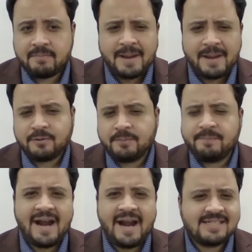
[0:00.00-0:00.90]

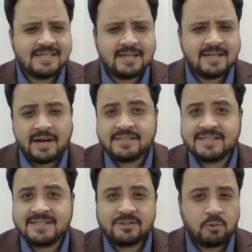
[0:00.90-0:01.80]
Petrobras is the
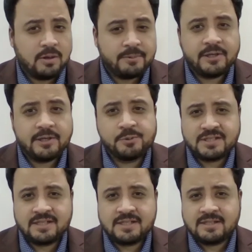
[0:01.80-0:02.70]
largest oil
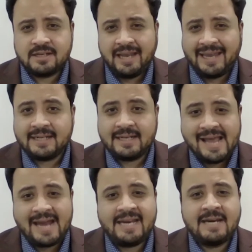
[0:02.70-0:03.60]
producer in
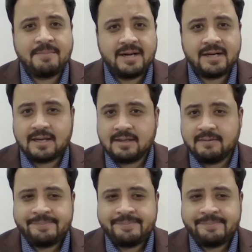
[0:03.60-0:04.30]
Latin America.